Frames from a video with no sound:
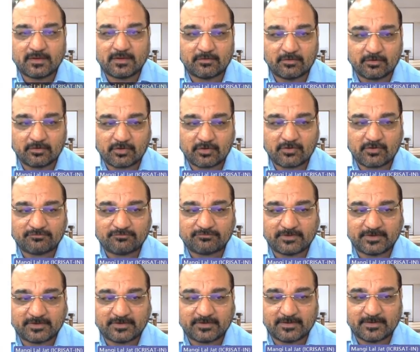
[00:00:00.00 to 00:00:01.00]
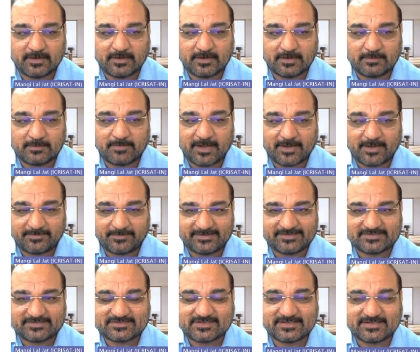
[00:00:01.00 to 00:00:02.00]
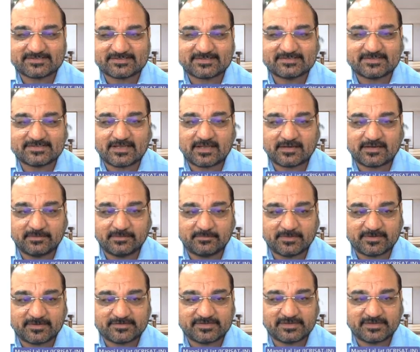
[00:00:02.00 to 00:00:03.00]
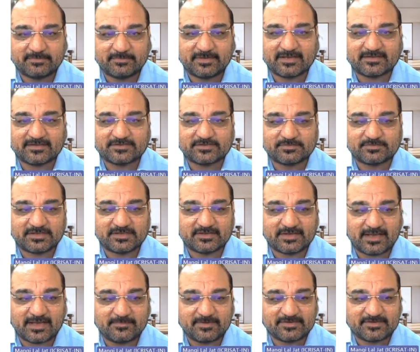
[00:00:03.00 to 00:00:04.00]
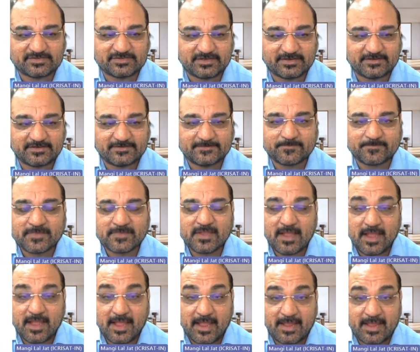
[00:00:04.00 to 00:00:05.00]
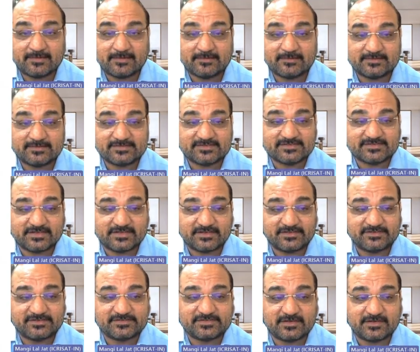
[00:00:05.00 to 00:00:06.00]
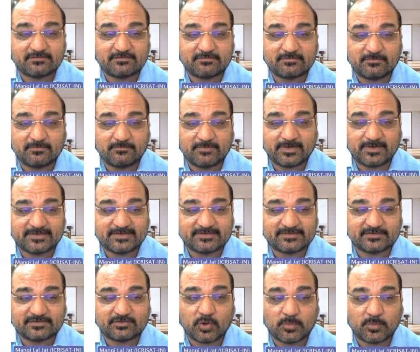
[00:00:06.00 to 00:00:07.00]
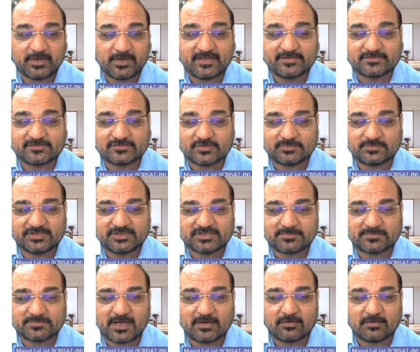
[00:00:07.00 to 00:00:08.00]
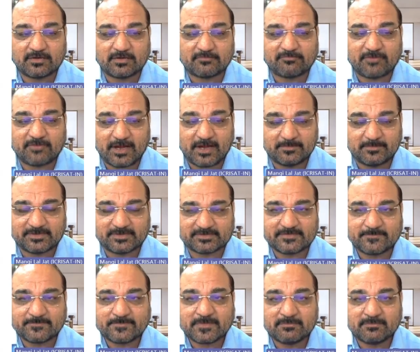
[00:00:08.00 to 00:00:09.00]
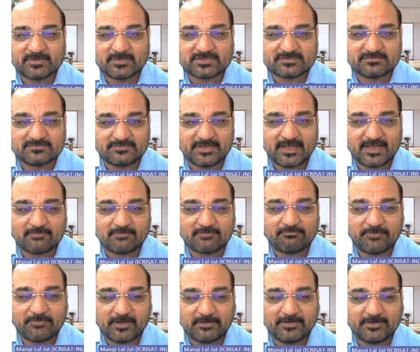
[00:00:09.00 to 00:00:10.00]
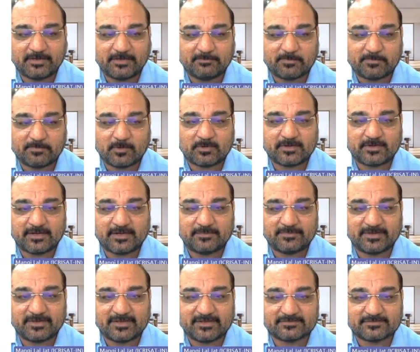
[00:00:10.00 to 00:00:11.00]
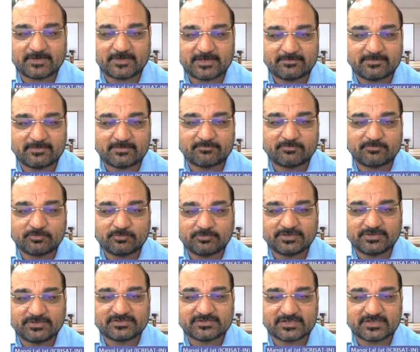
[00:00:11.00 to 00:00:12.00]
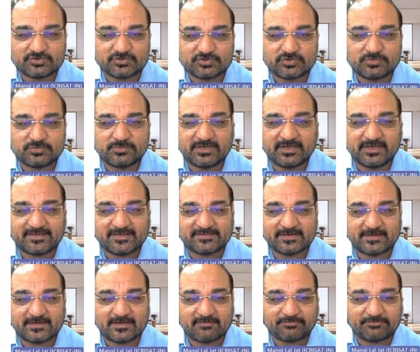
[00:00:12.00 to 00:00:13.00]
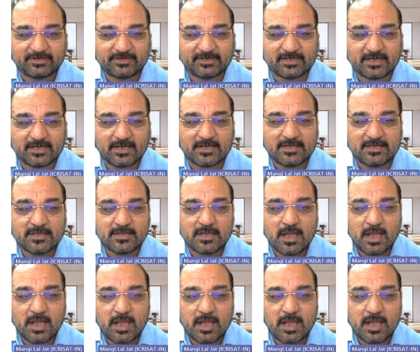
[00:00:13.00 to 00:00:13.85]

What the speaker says: A lot of biotic stresses are emerging because of the climate change. And this is the reason where there is a dominance of the smallholder farmers. But they are very, very important because whatever food is consumed in Asia and Africa,